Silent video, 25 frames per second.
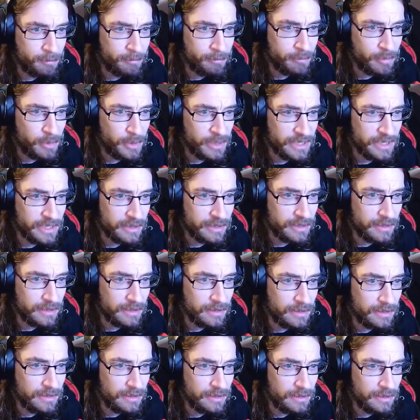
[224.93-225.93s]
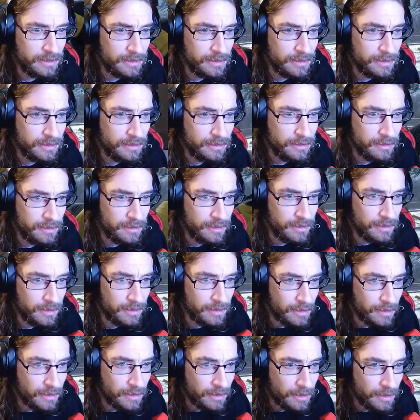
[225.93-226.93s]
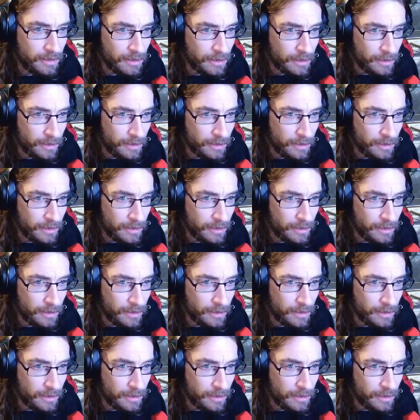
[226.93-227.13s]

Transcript: boink. Using gas grenade.